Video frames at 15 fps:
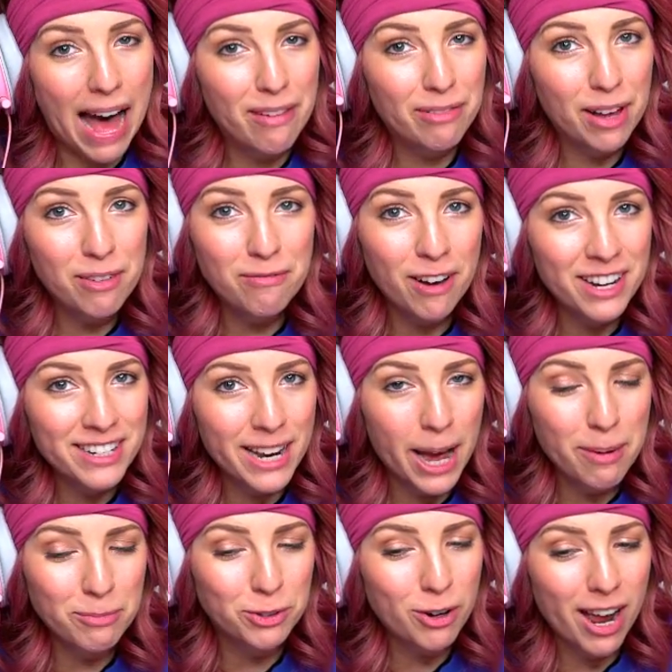a fun
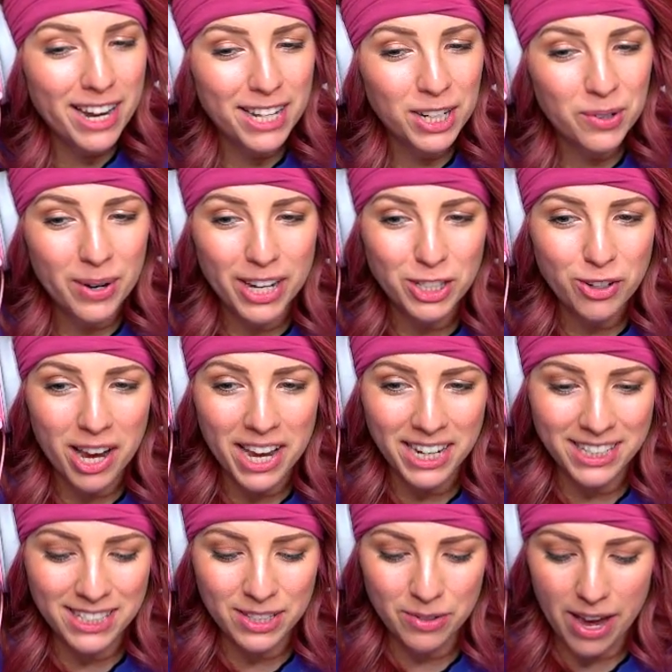time grinding away trying
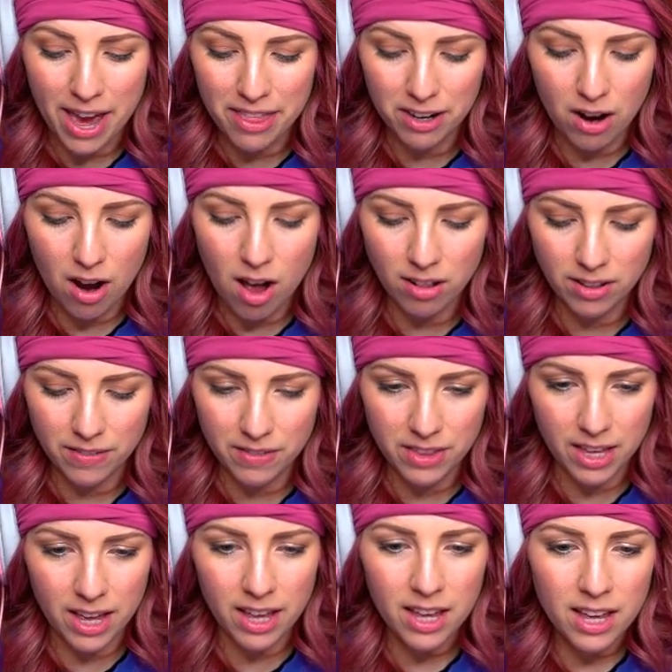to gather all of
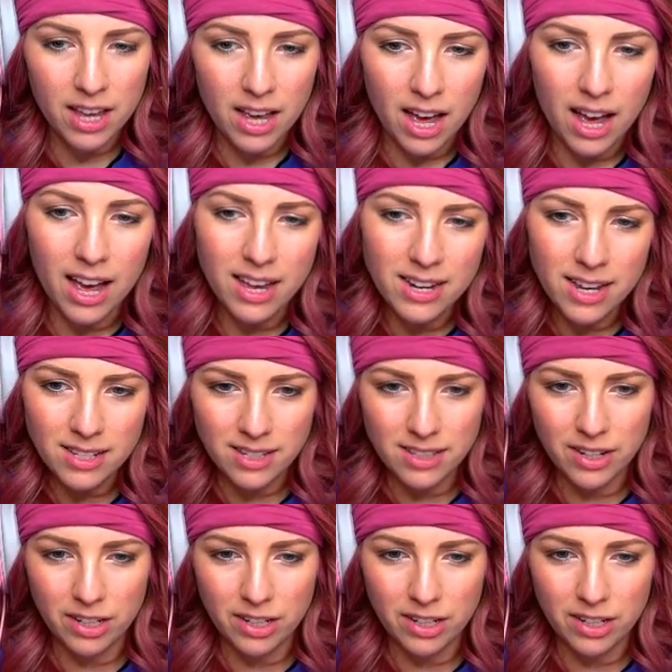the uh, necessary